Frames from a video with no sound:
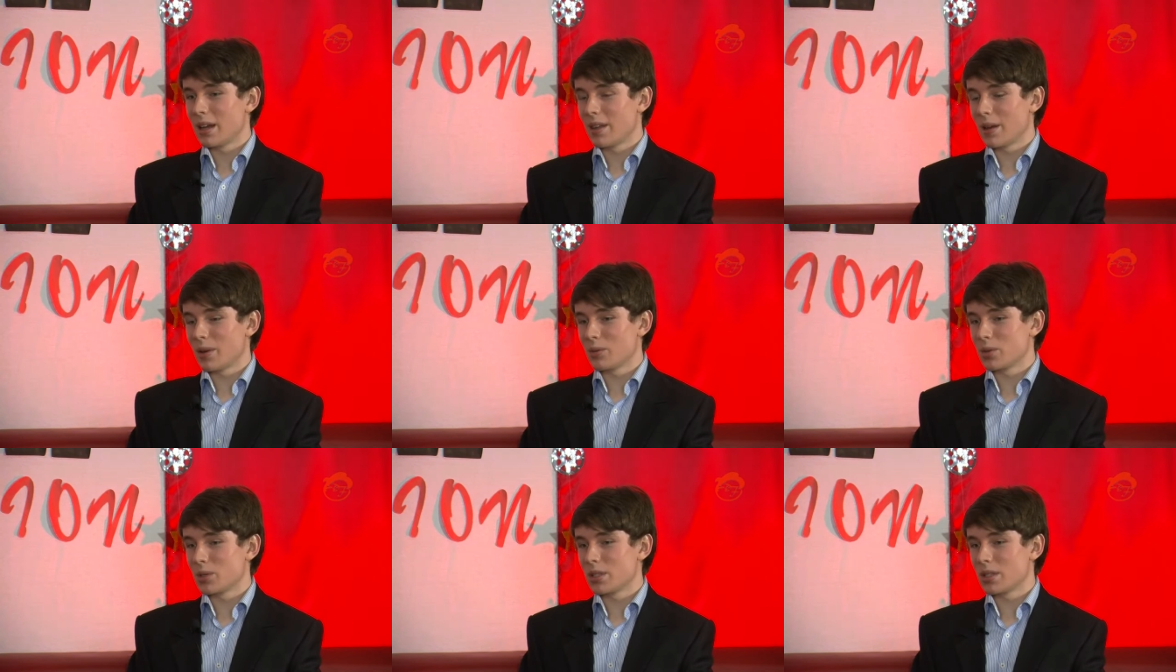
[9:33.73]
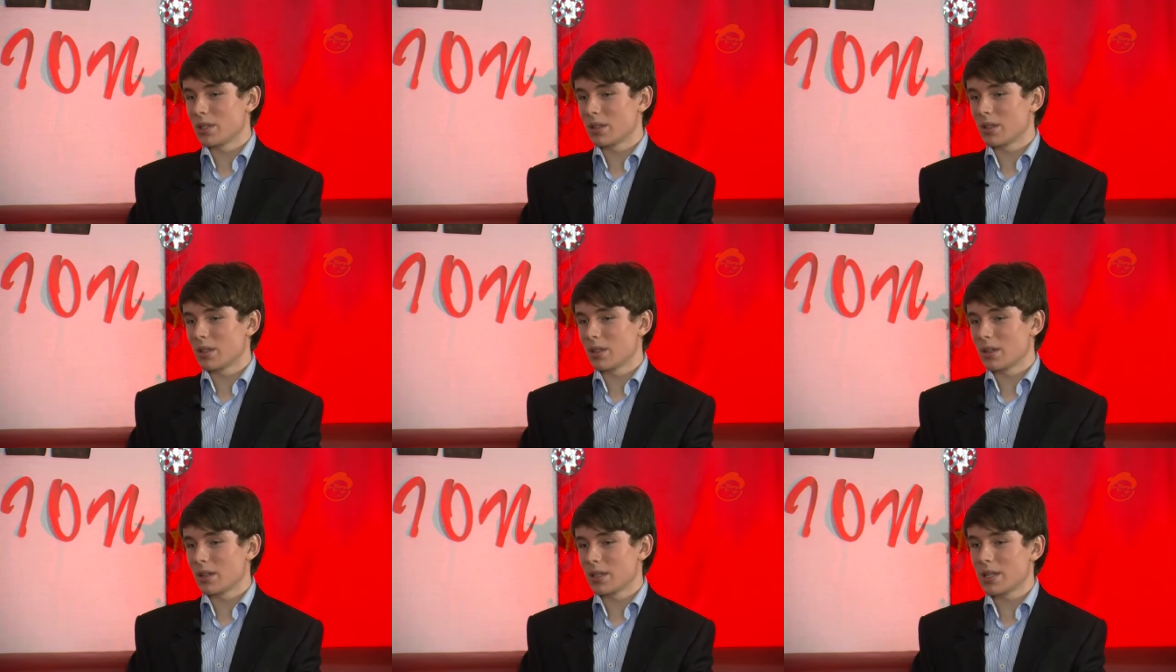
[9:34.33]
that was
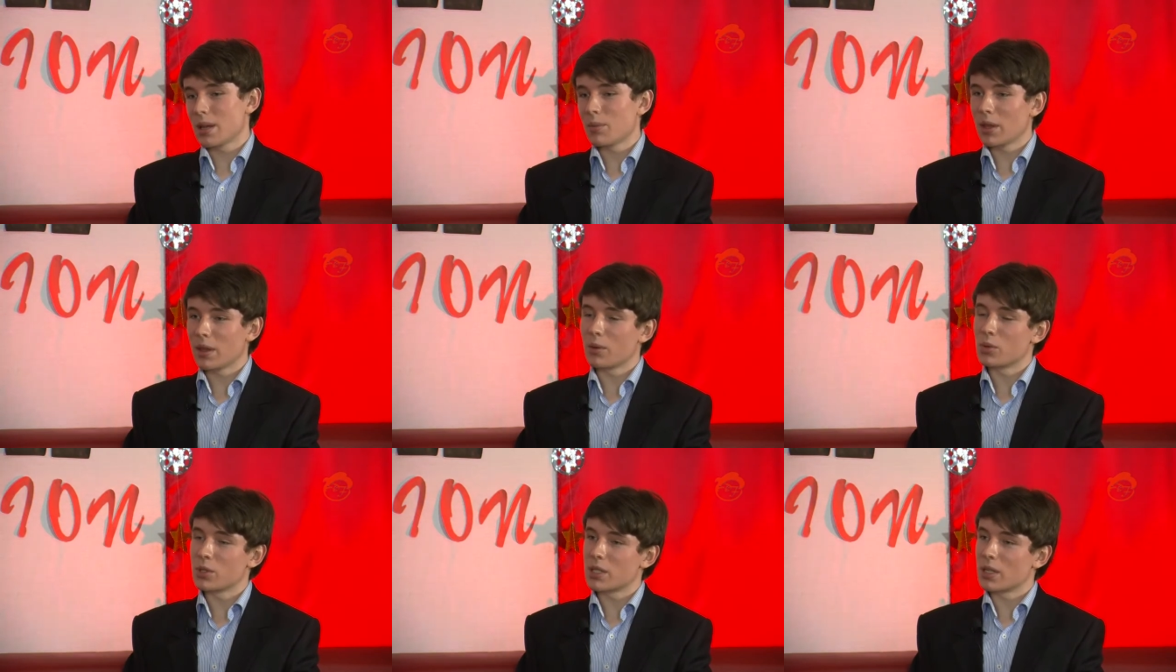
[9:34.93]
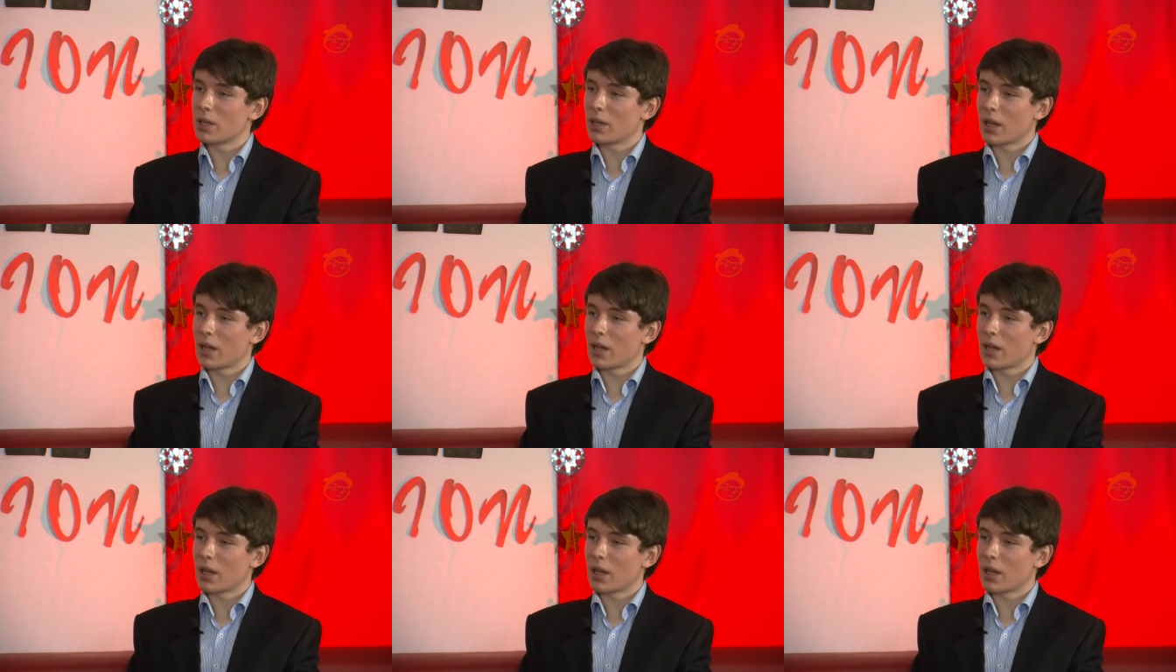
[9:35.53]
something that was